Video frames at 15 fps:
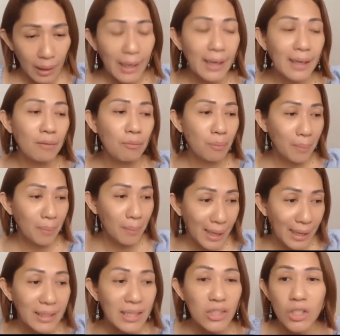and
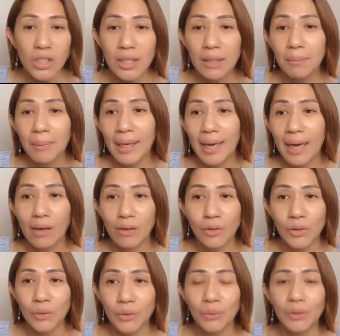managing my
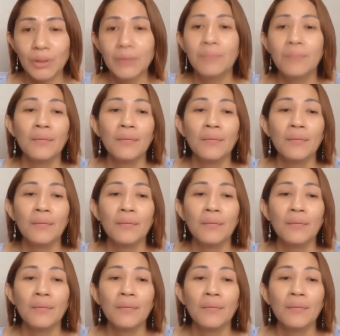household